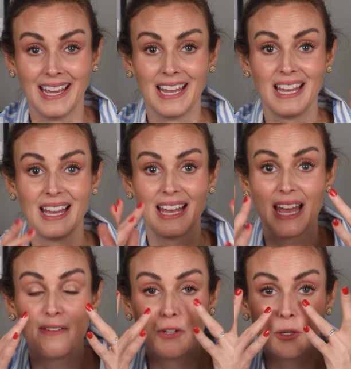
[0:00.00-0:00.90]

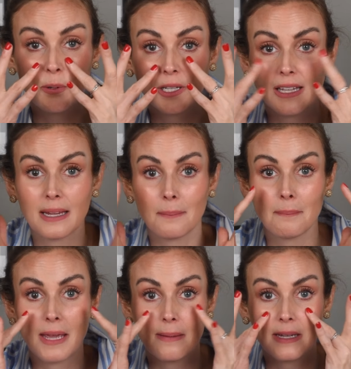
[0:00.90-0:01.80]
if you put like
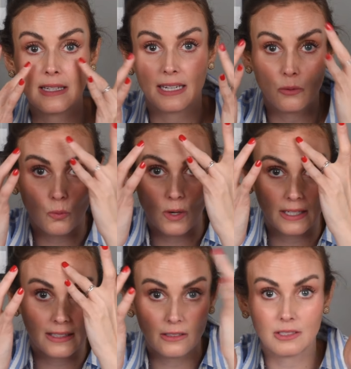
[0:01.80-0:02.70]
maybe like
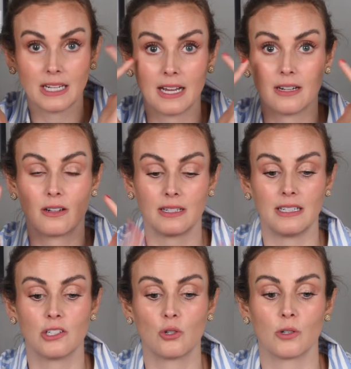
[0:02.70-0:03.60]
one little dot on
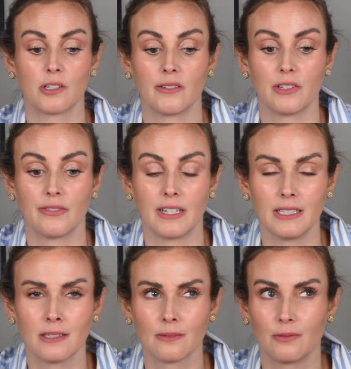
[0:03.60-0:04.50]
each corner of your
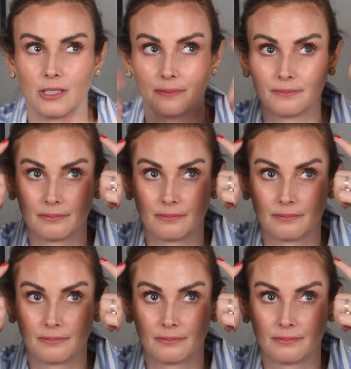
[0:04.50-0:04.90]
face, well,